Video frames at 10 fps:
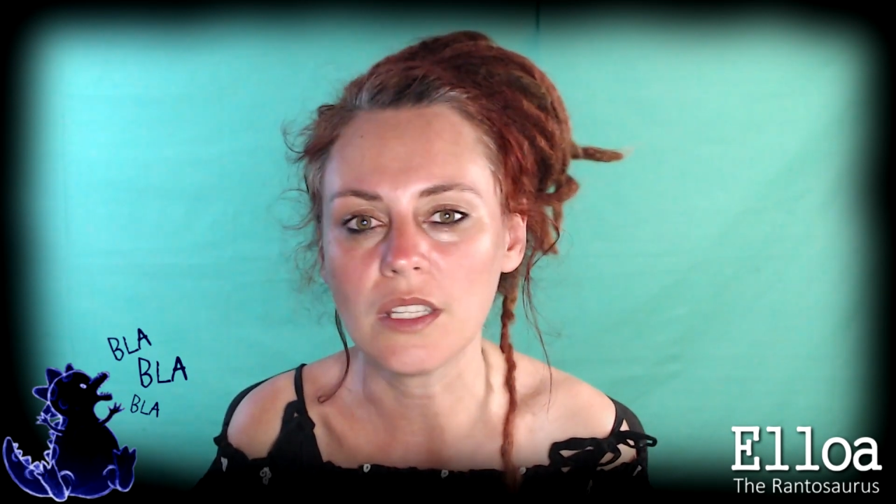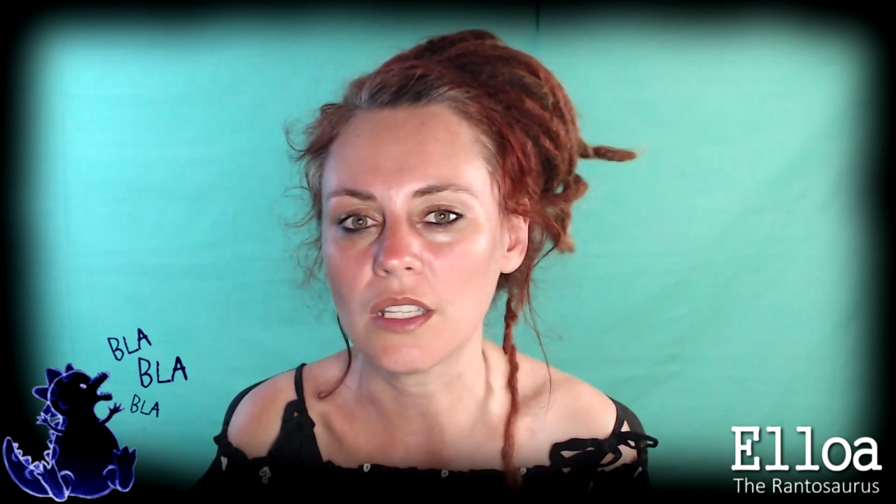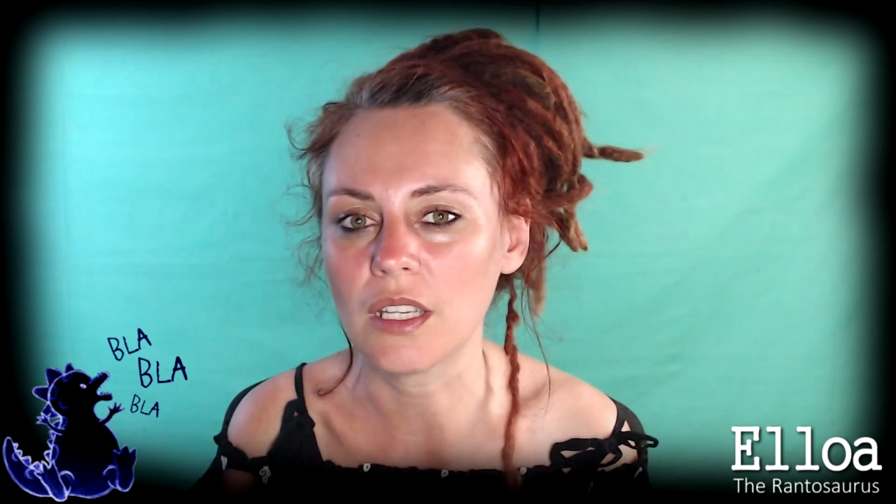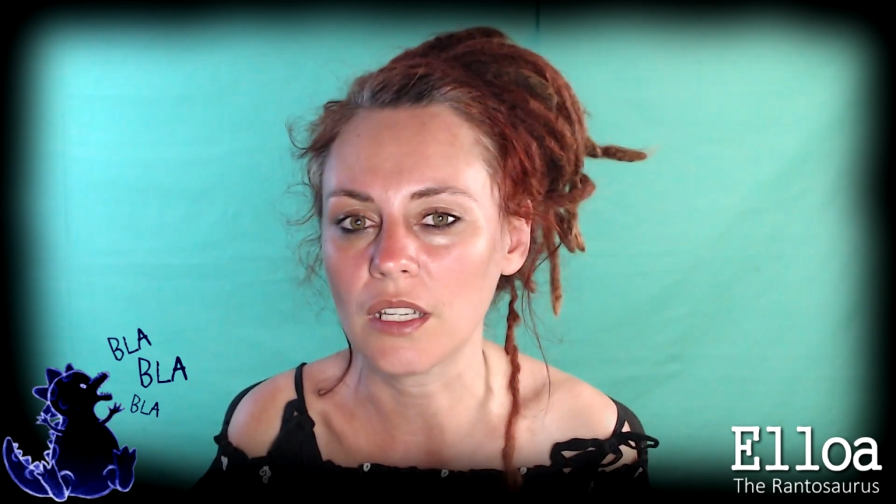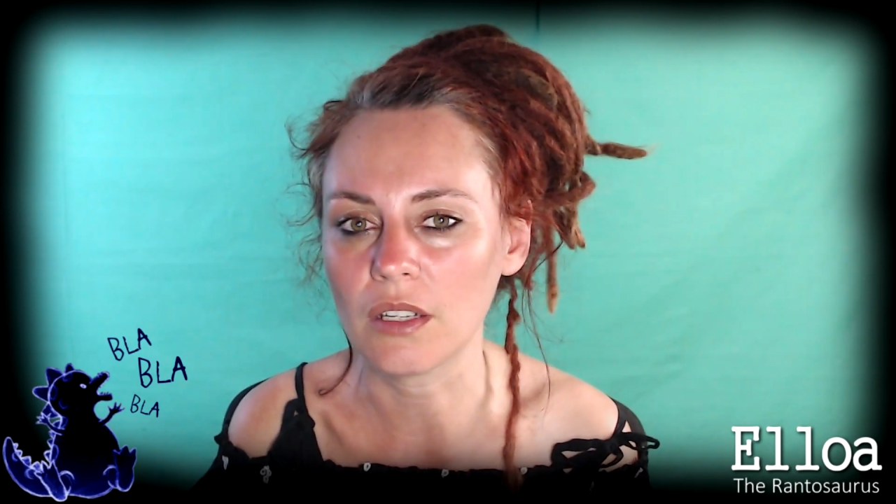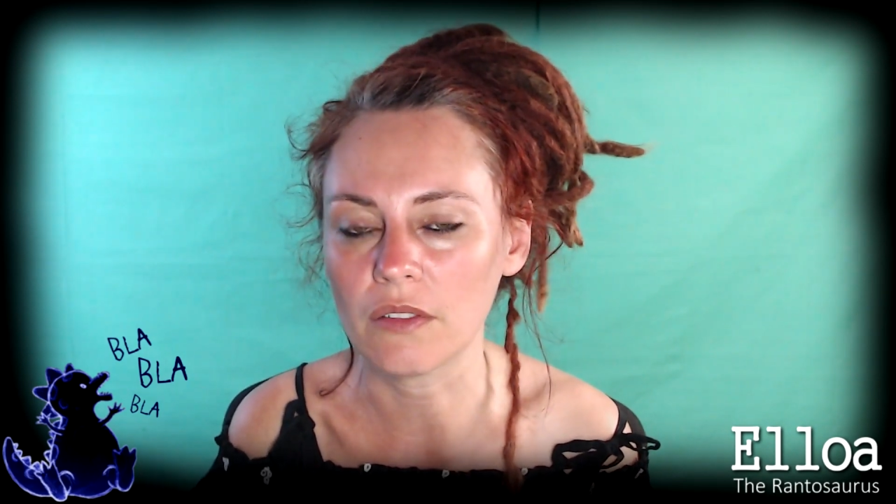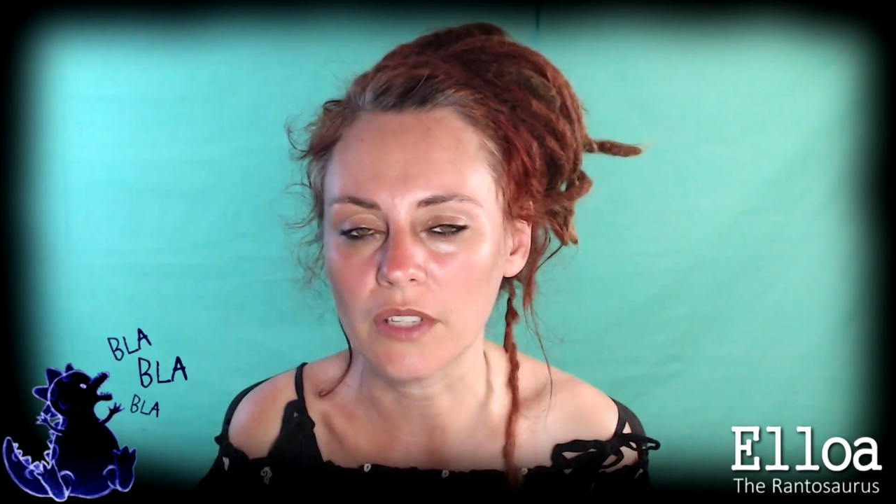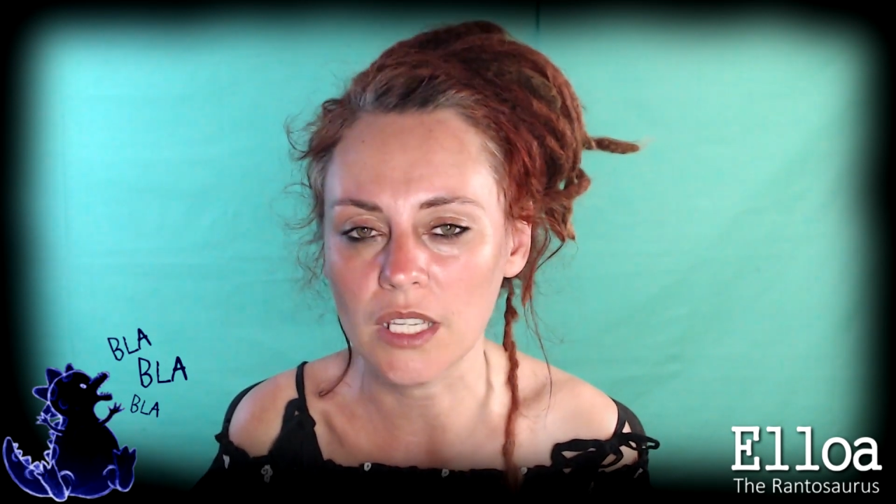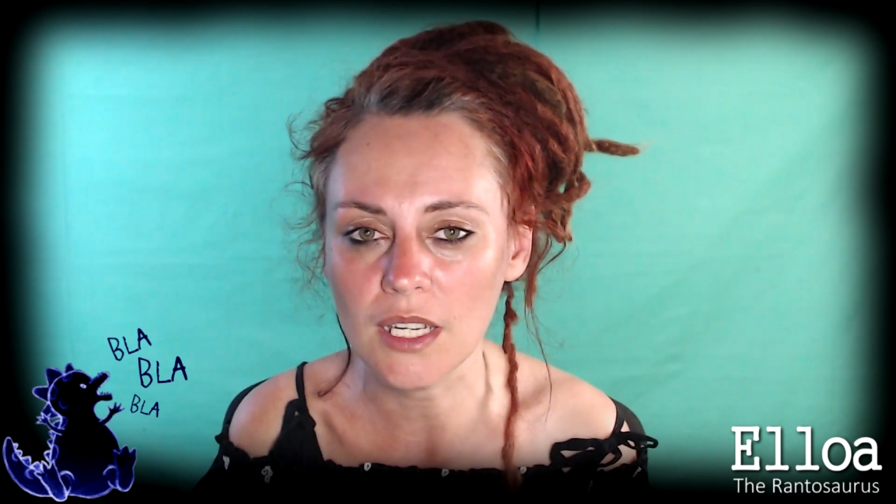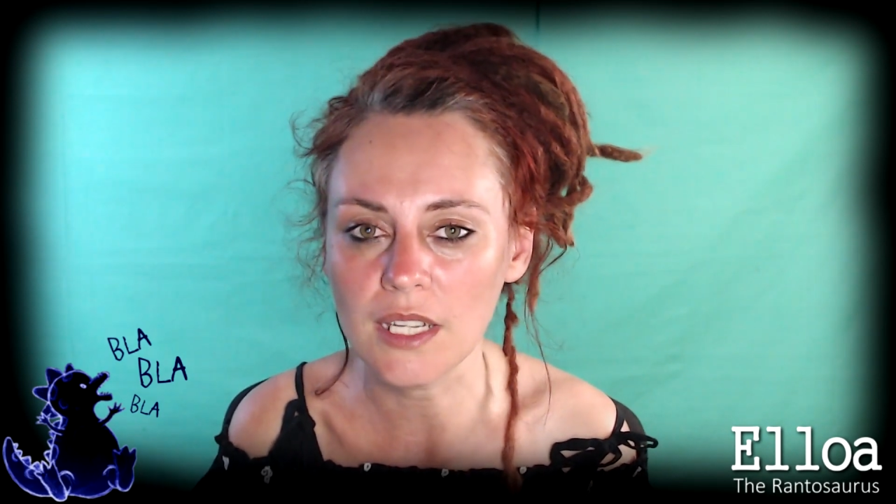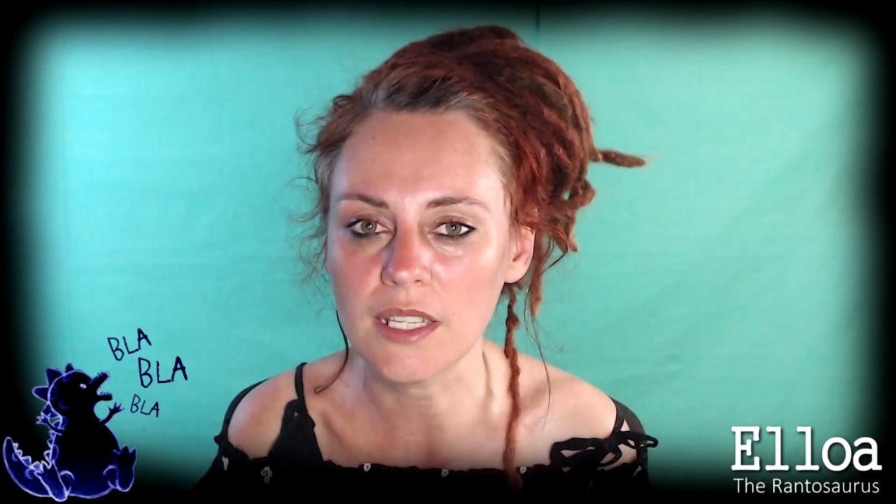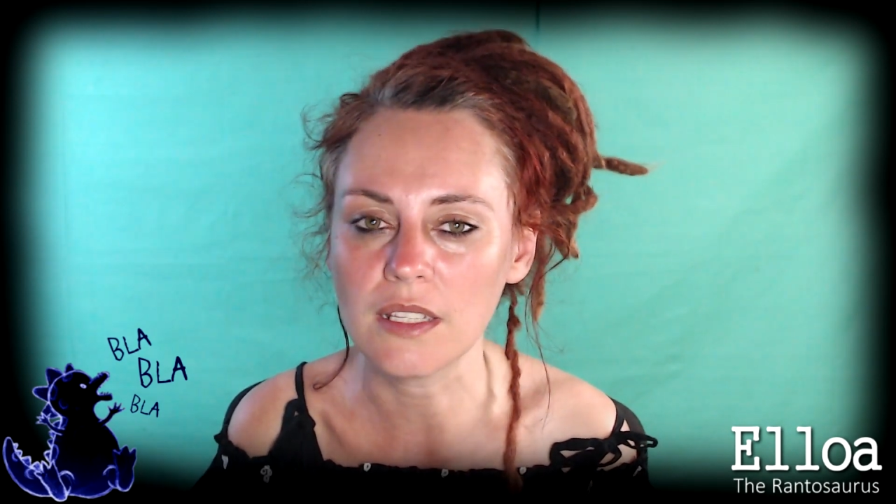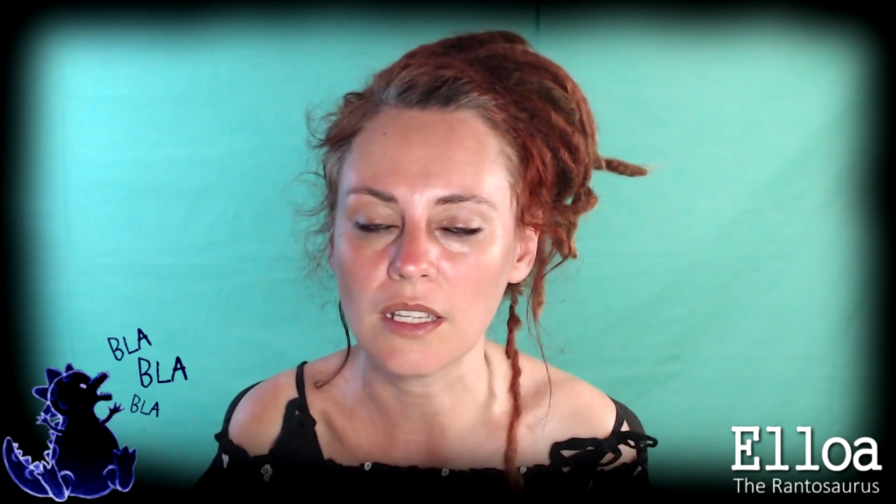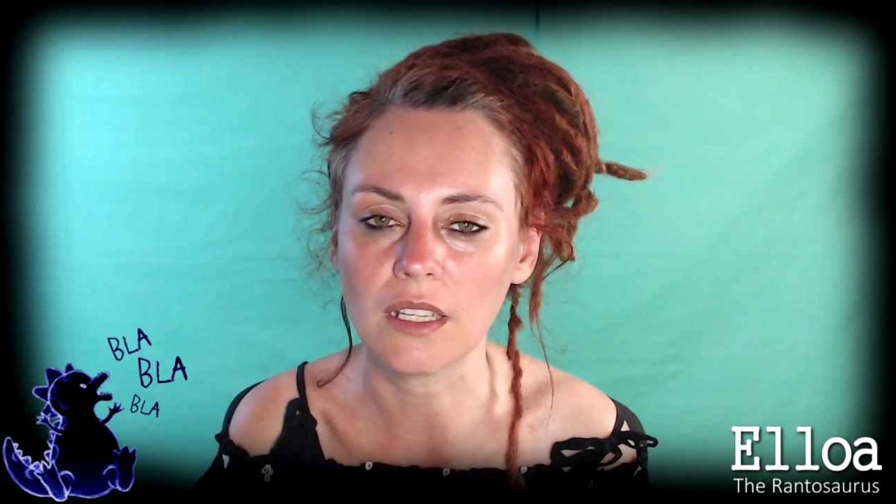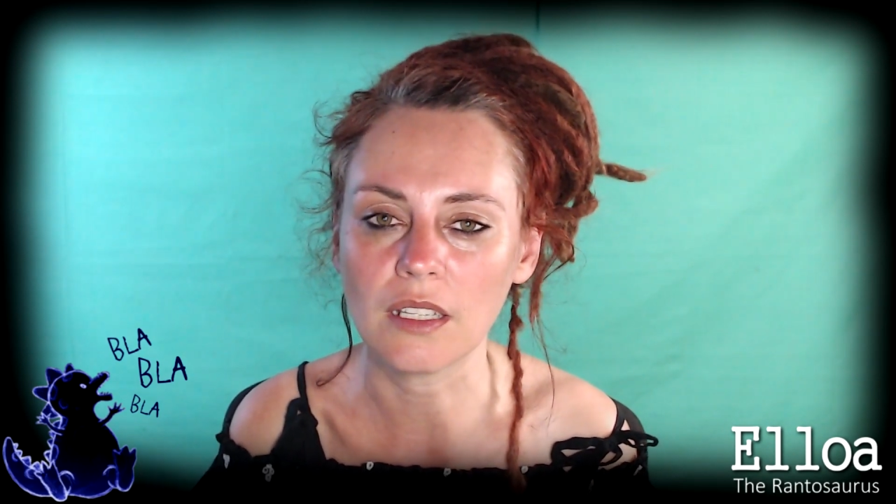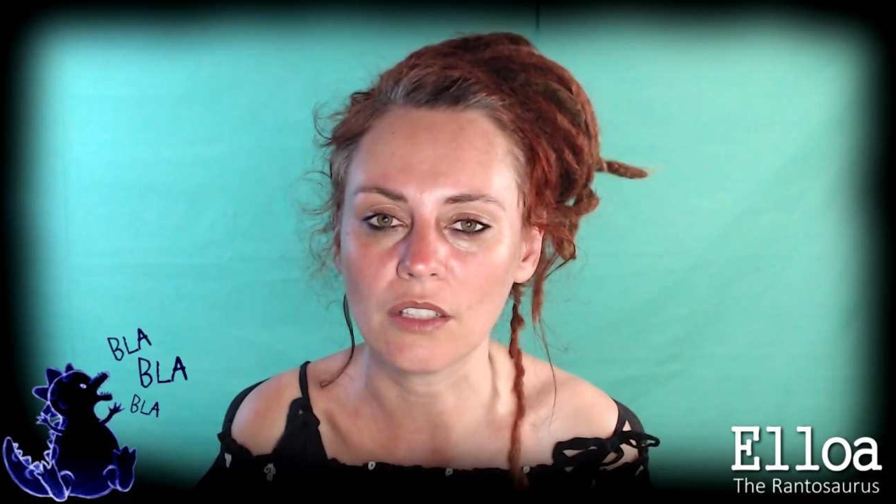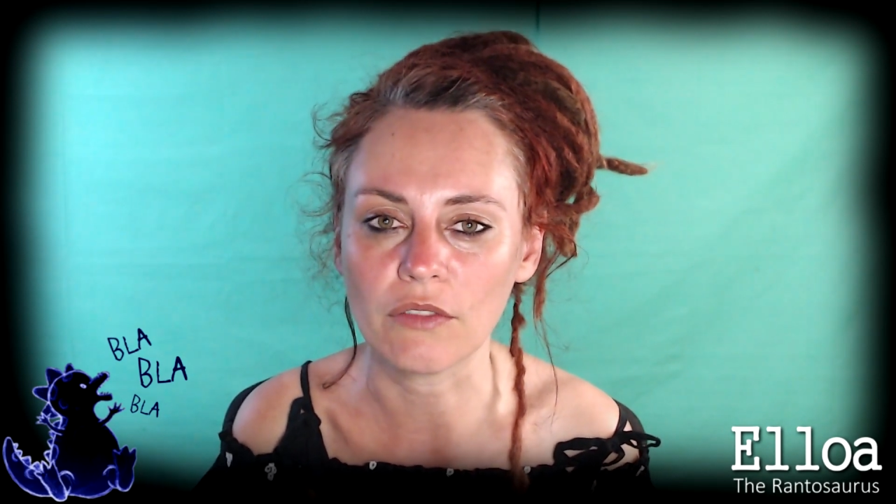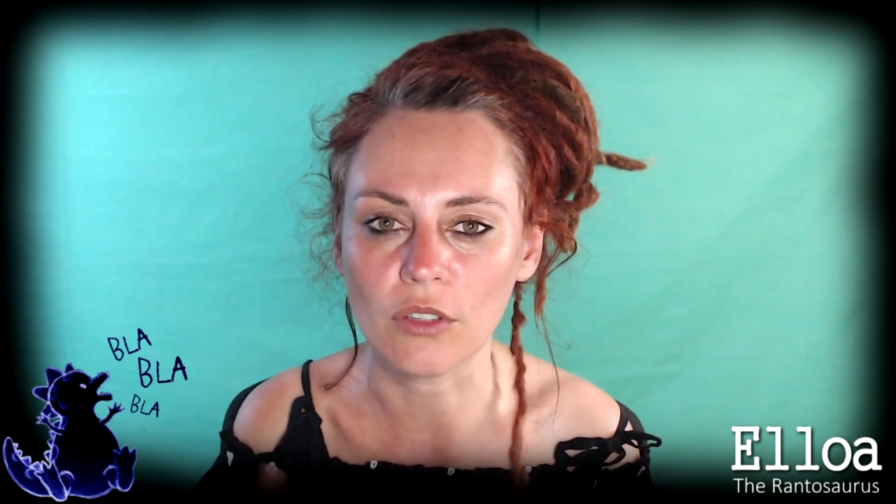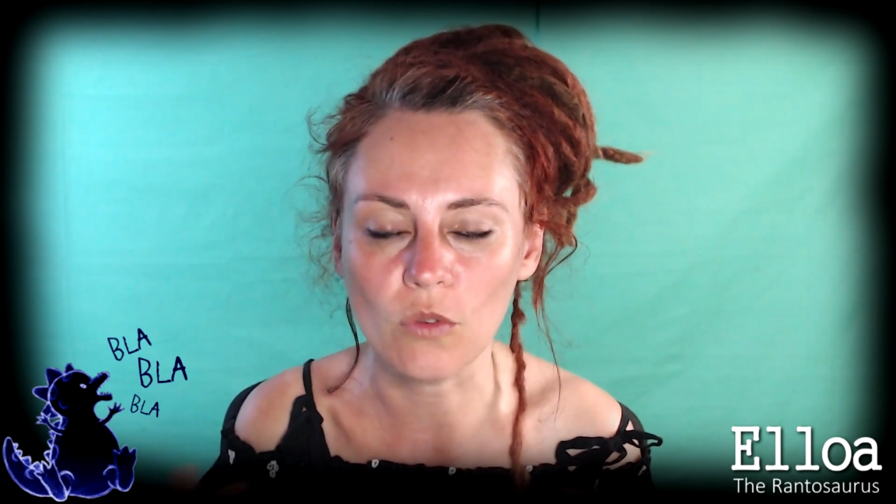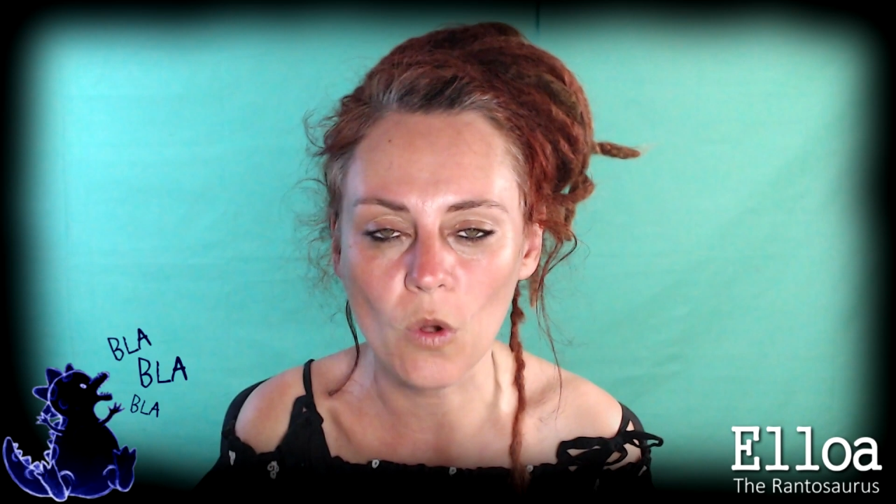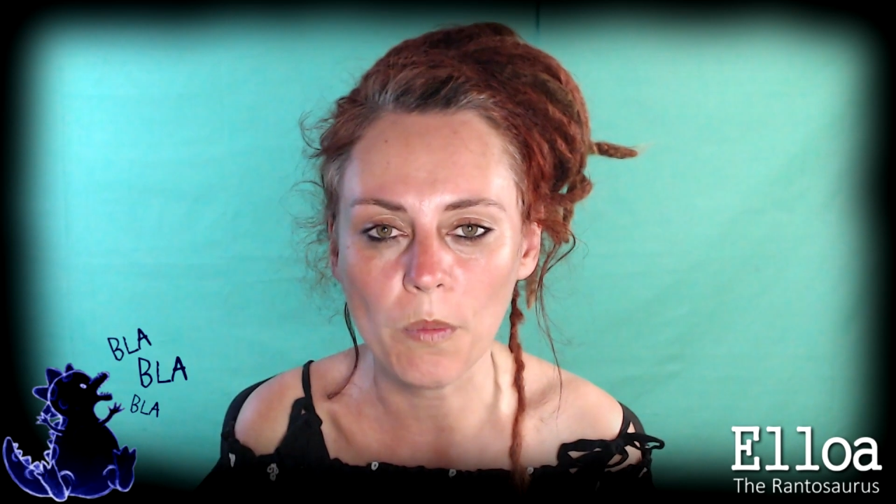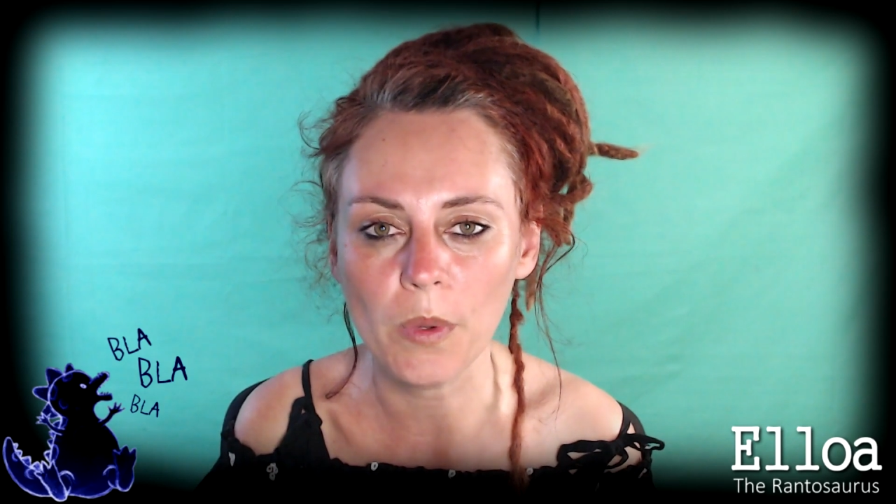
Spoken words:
taking care of a guild, taking care of a group,